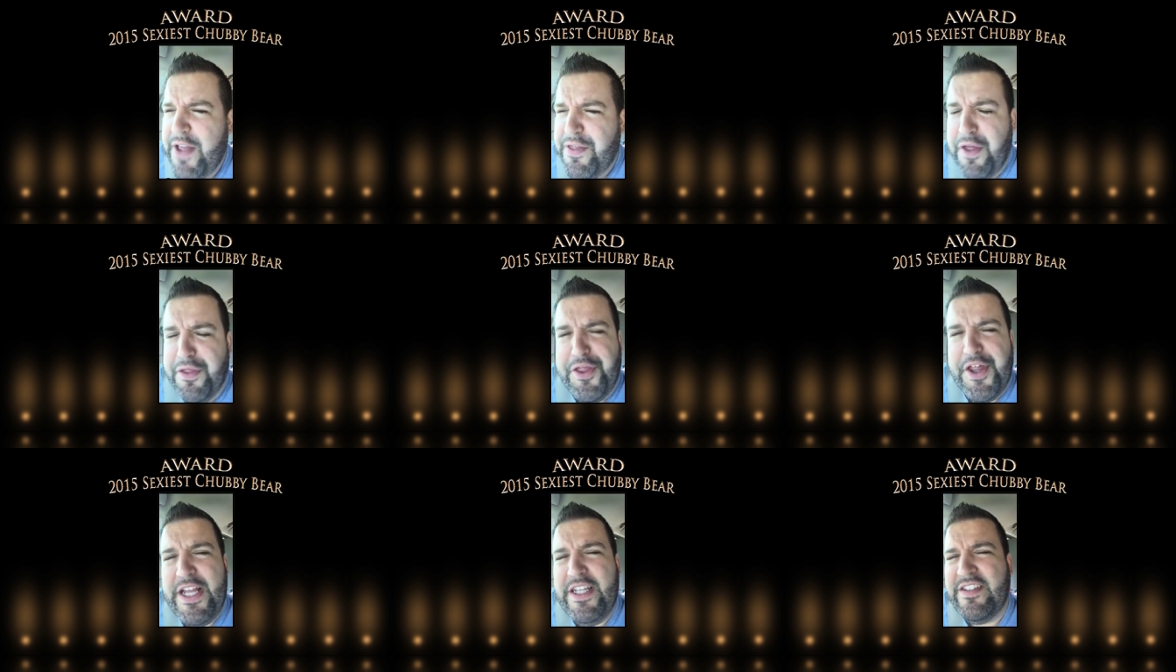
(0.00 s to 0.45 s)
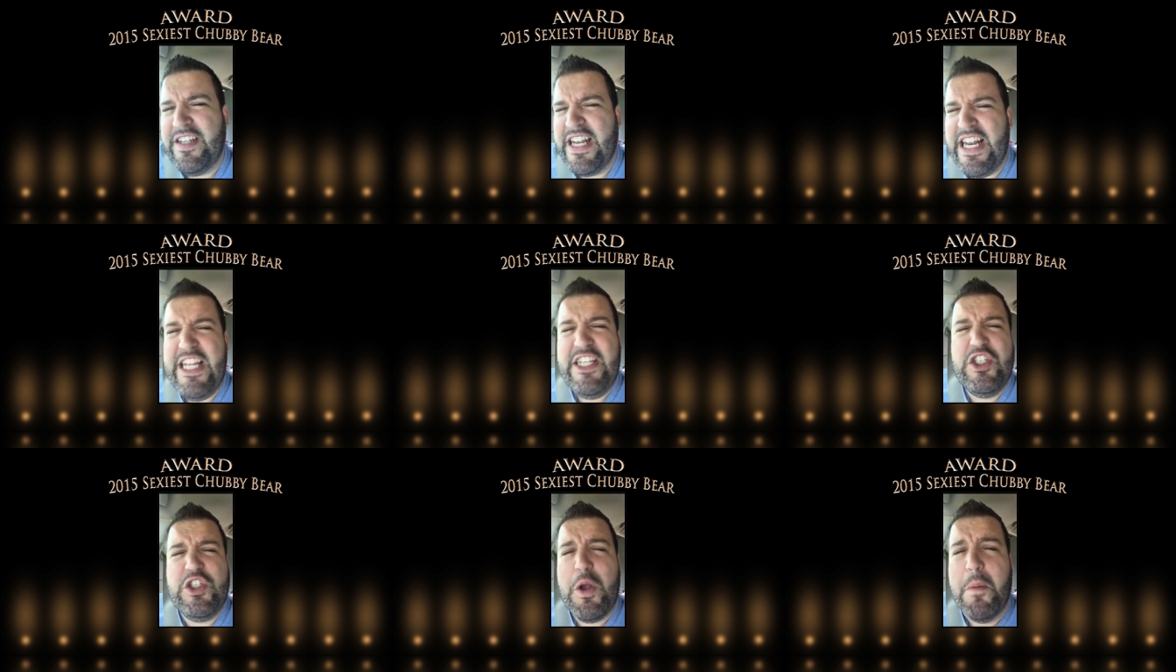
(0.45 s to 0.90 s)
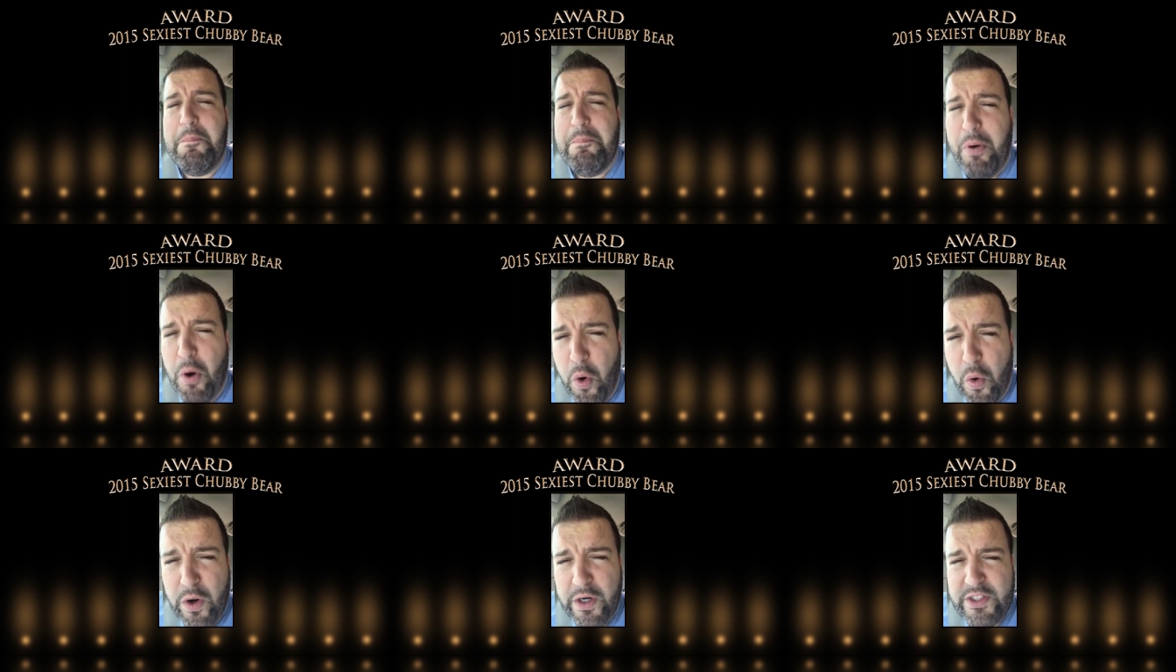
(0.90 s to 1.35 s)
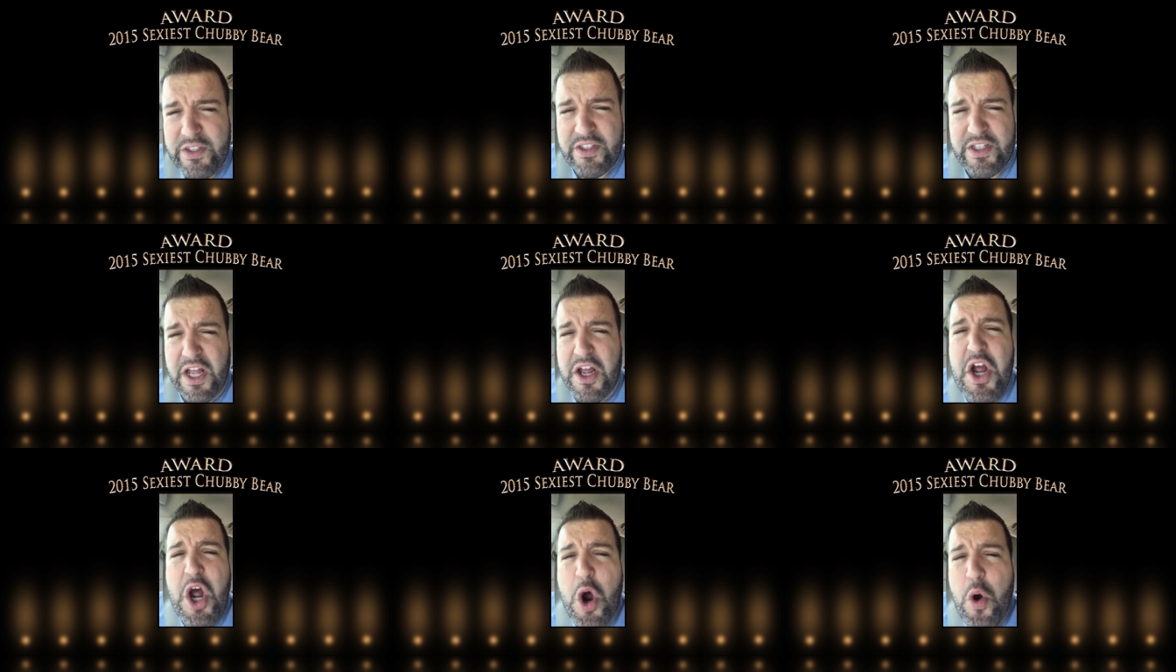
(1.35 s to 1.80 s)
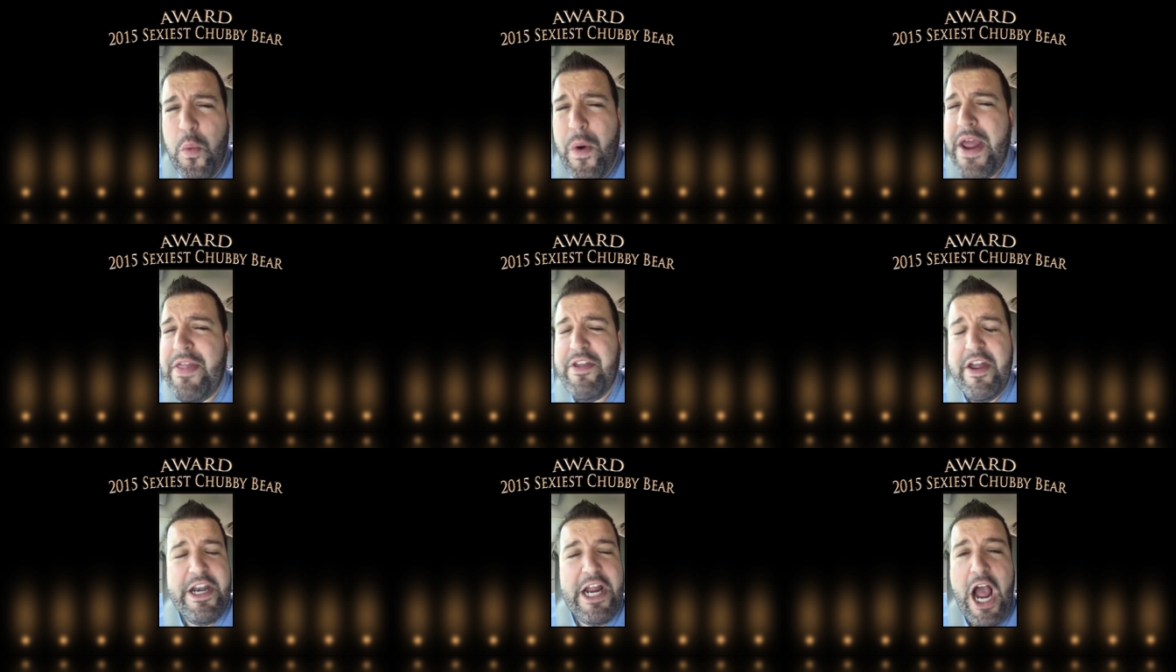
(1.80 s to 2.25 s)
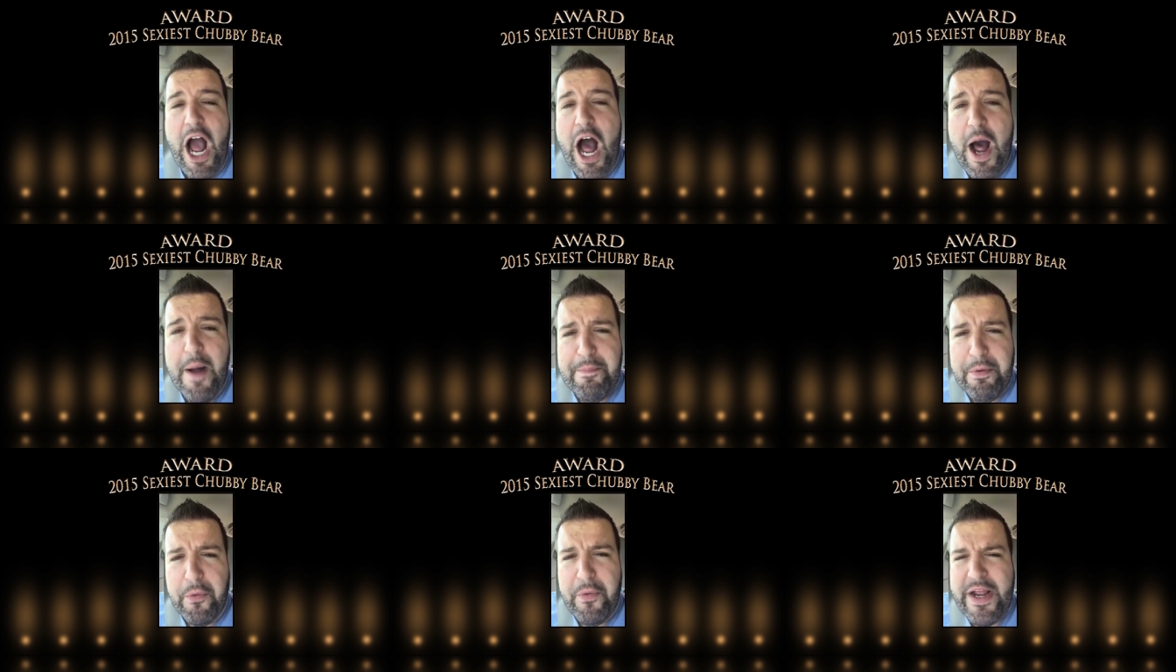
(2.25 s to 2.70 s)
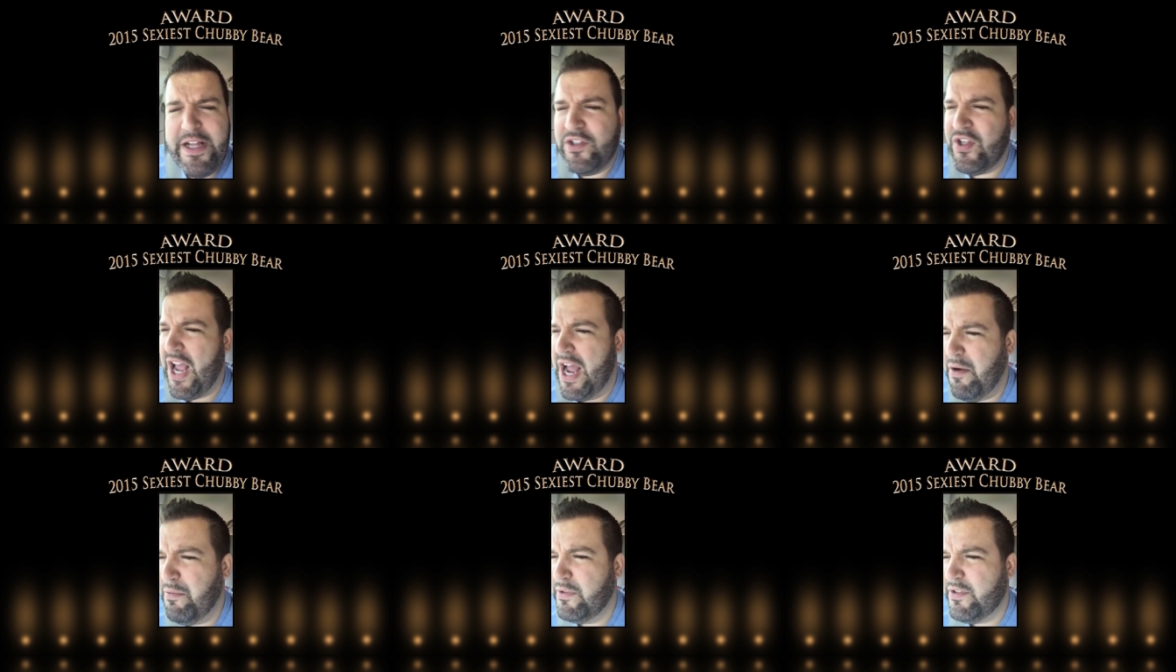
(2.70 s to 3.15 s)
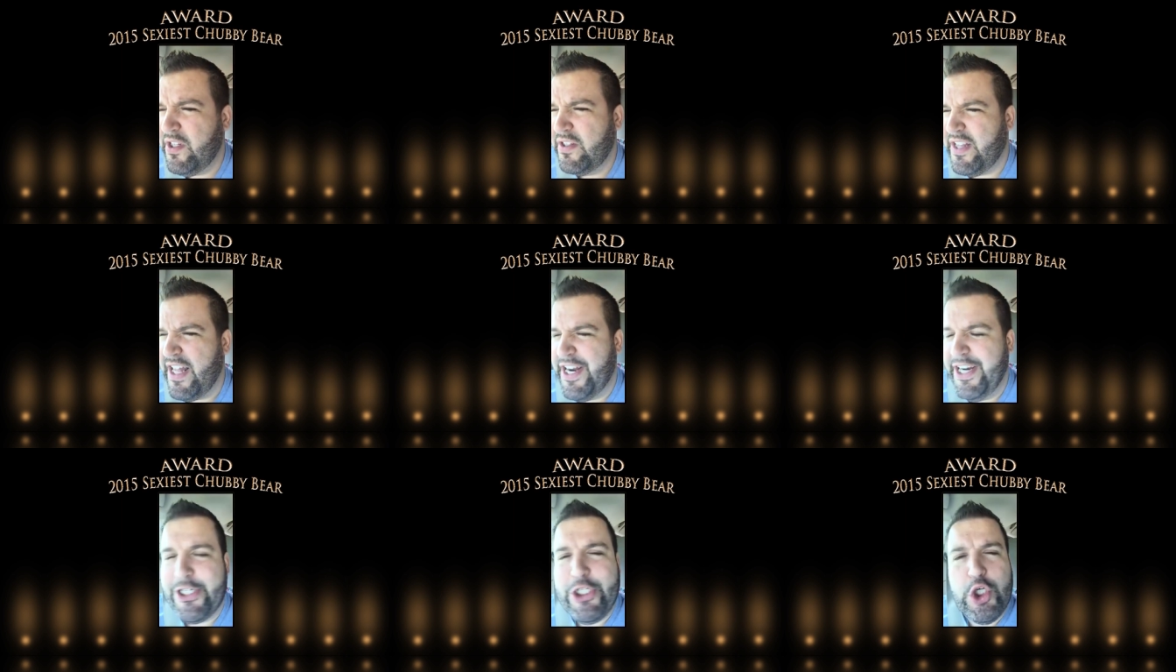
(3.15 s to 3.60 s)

the things that he supports, the way that he operates, how is it that a